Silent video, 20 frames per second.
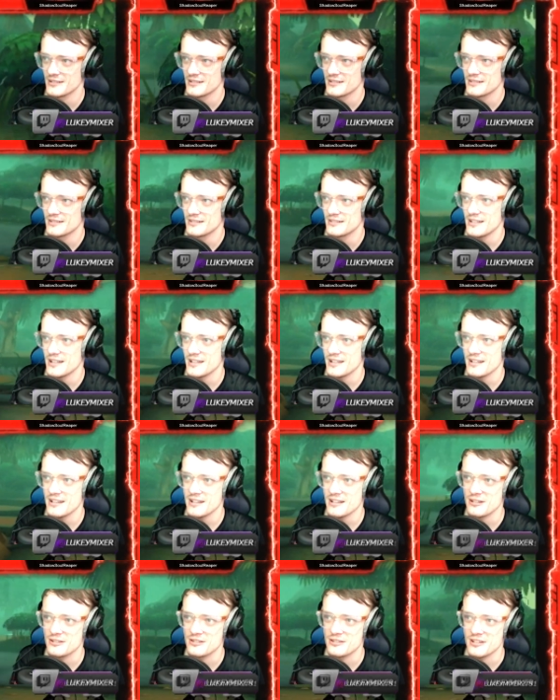Yeah, get that,
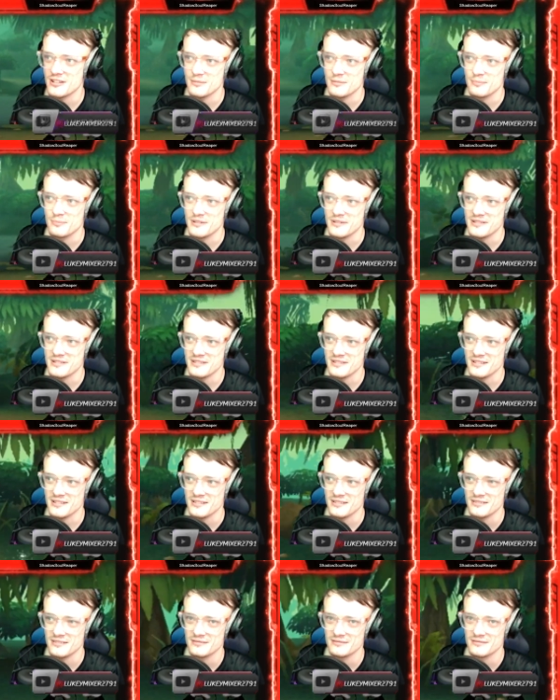you dirty biscuit.
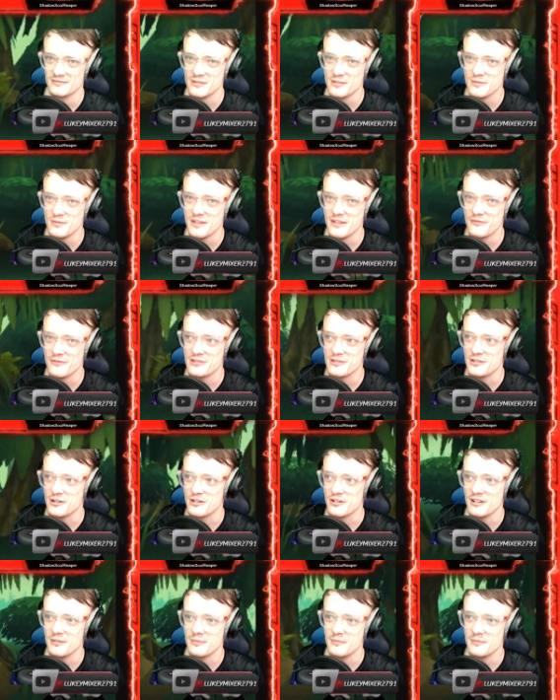That's what get for tonguing me